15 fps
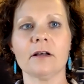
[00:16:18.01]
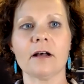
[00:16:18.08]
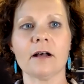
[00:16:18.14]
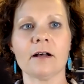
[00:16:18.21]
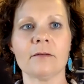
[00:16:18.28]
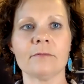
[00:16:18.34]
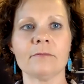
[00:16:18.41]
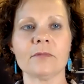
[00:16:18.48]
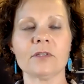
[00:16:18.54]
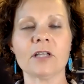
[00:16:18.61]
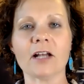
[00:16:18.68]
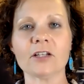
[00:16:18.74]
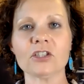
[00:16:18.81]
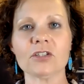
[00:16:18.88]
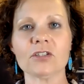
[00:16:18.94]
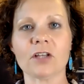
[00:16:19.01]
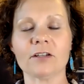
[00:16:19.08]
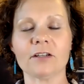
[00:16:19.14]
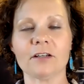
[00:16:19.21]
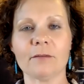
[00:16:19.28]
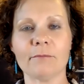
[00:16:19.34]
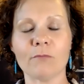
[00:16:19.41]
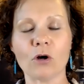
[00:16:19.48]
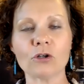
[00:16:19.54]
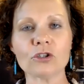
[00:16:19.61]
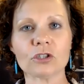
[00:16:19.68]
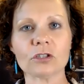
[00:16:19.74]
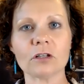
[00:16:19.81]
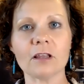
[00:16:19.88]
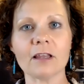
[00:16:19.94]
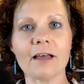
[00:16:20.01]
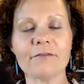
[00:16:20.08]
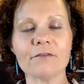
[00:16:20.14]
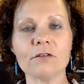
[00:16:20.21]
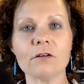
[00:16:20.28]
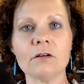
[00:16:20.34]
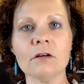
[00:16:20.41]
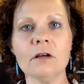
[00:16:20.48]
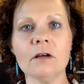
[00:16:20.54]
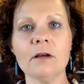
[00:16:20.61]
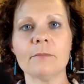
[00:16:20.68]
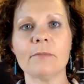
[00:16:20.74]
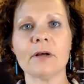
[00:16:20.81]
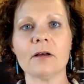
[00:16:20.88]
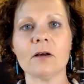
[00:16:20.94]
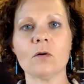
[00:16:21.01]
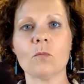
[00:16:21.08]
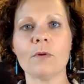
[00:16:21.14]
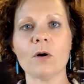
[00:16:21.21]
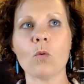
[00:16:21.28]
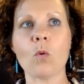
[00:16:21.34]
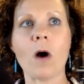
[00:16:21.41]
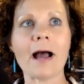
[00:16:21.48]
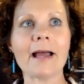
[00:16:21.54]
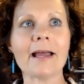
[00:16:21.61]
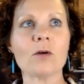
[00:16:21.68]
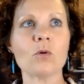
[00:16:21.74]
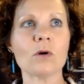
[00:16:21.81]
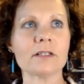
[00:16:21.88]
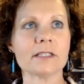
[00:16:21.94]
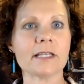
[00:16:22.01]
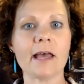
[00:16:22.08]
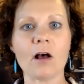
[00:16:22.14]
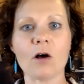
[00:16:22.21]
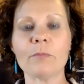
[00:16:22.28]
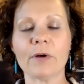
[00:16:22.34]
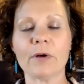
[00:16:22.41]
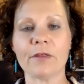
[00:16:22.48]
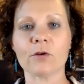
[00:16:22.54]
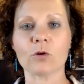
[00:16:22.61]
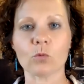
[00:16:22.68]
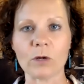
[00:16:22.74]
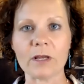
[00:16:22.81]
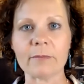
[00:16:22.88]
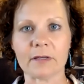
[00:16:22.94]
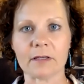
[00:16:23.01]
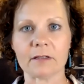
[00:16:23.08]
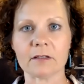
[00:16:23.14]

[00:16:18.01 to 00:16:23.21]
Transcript: um, not just on an emotional level, but, but why I want to help other women.